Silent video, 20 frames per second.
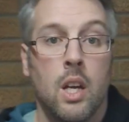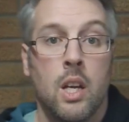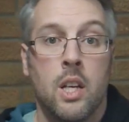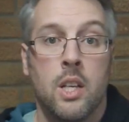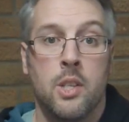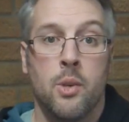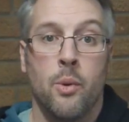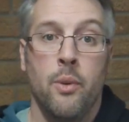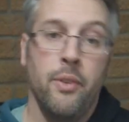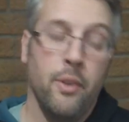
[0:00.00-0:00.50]

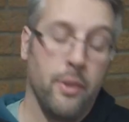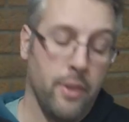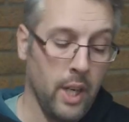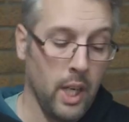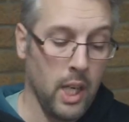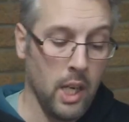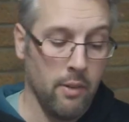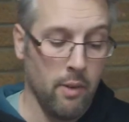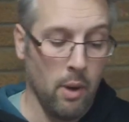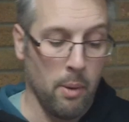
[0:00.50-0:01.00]
So if you're
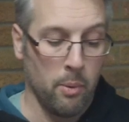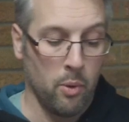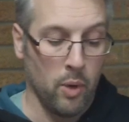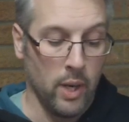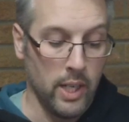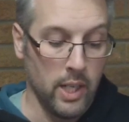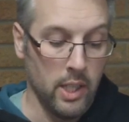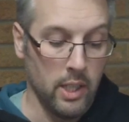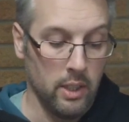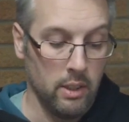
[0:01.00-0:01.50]
thinking of
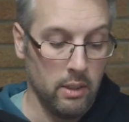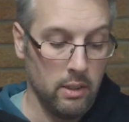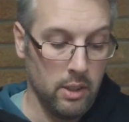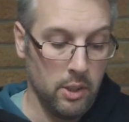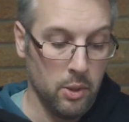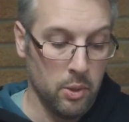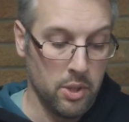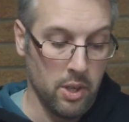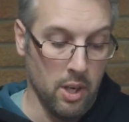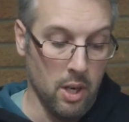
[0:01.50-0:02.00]
upgrading
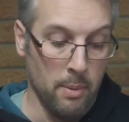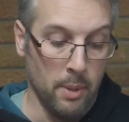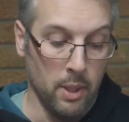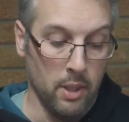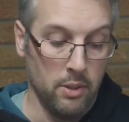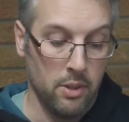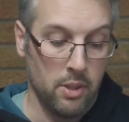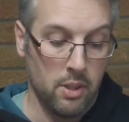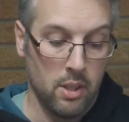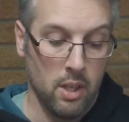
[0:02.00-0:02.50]
your
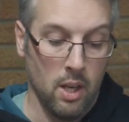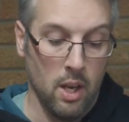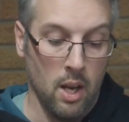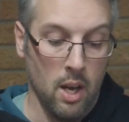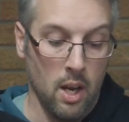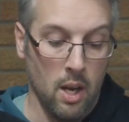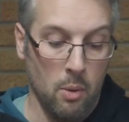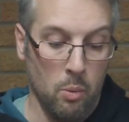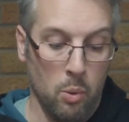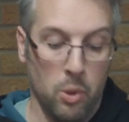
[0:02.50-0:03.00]
turbos,
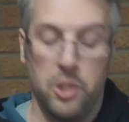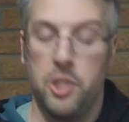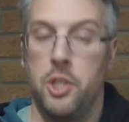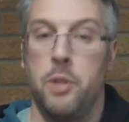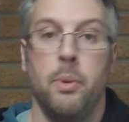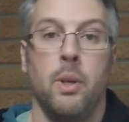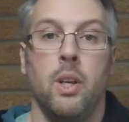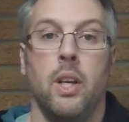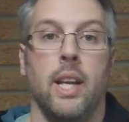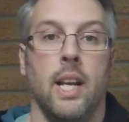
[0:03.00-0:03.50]
what should you
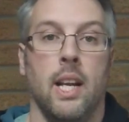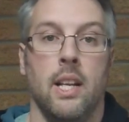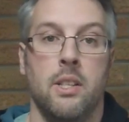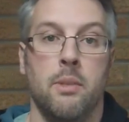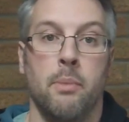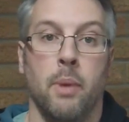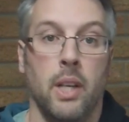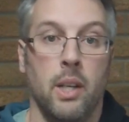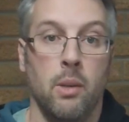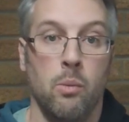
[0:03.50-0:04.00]
be looking at to
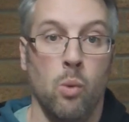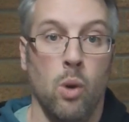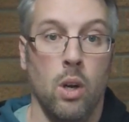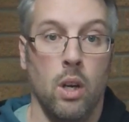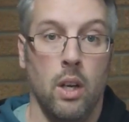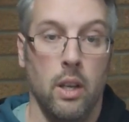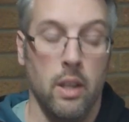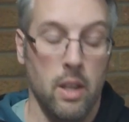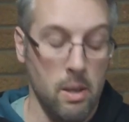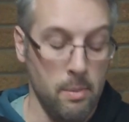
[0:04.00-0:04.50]
make them
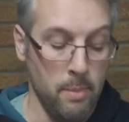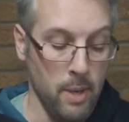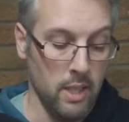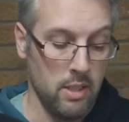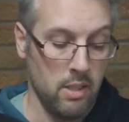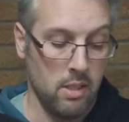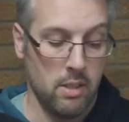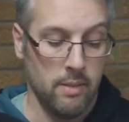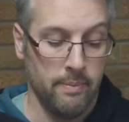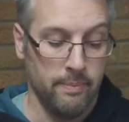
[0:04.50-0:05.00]
work at their
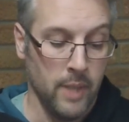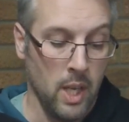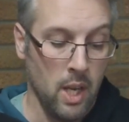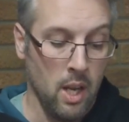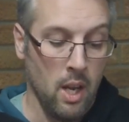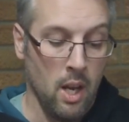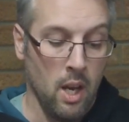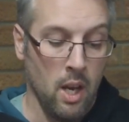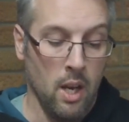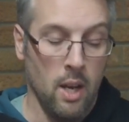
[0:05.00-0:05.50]
best?
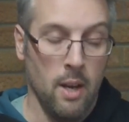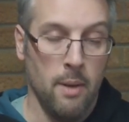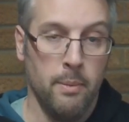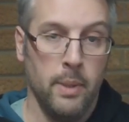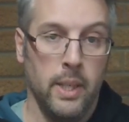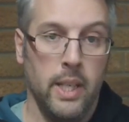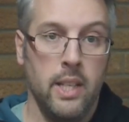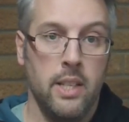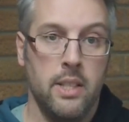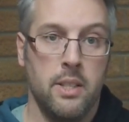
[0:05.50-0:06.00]

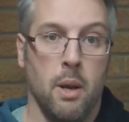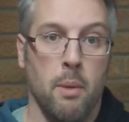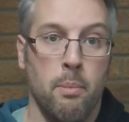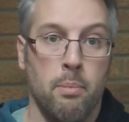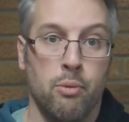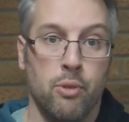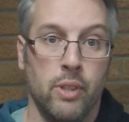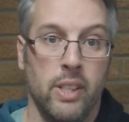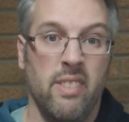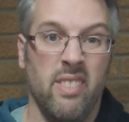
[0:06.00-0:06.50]
Here's a
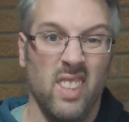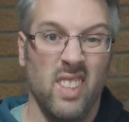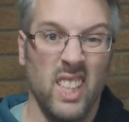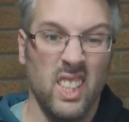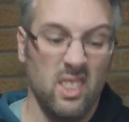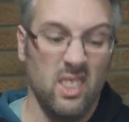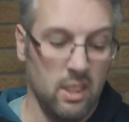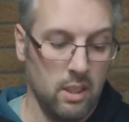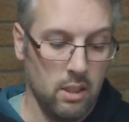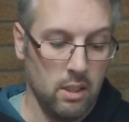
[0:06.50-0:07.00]
brief
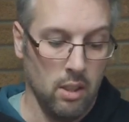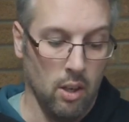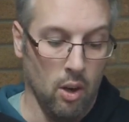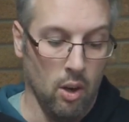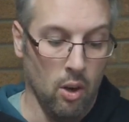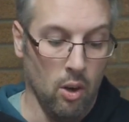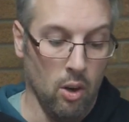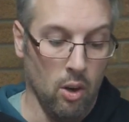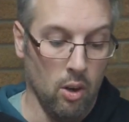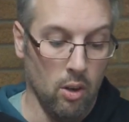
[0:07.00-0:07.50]
list
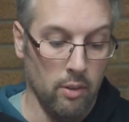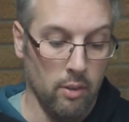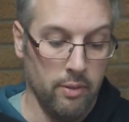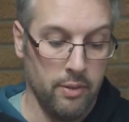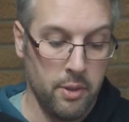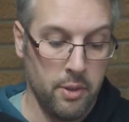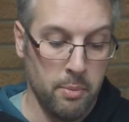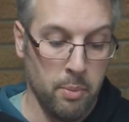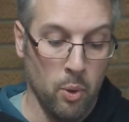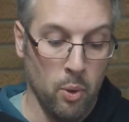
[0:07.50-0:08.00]
of
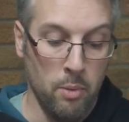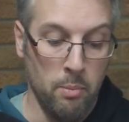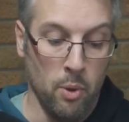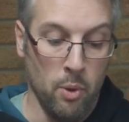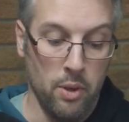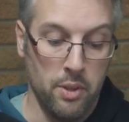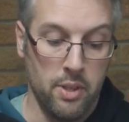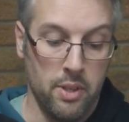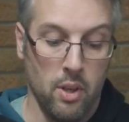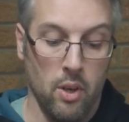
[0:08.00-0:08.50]
supporting
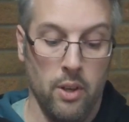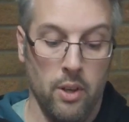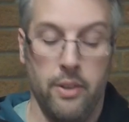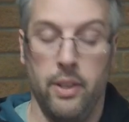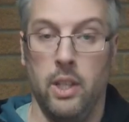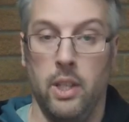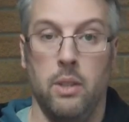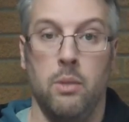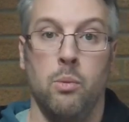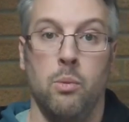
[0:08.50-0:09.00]
mods that I
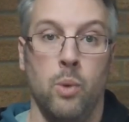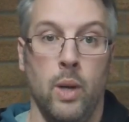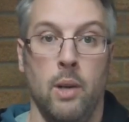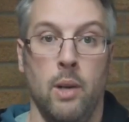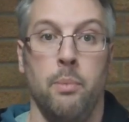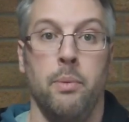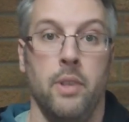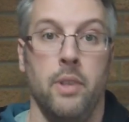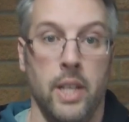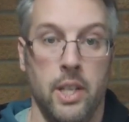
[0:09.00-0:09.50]
think will
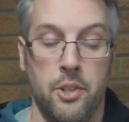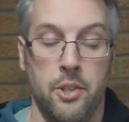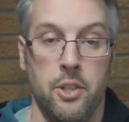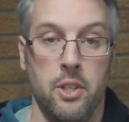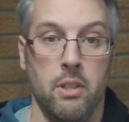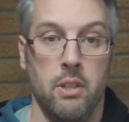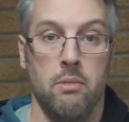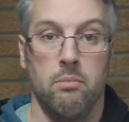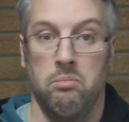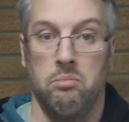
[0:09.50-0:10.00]
help the
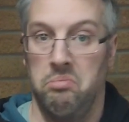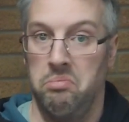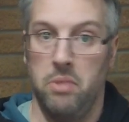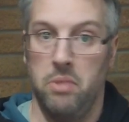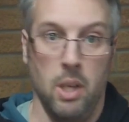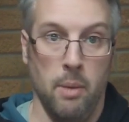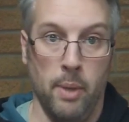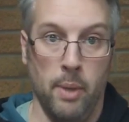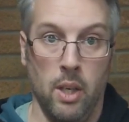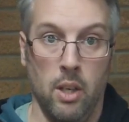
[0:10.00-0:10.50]
engine
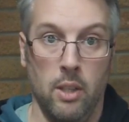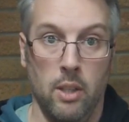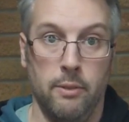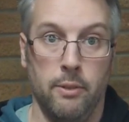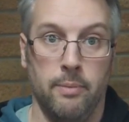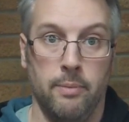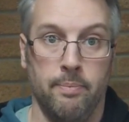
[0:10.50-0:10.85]
come alive.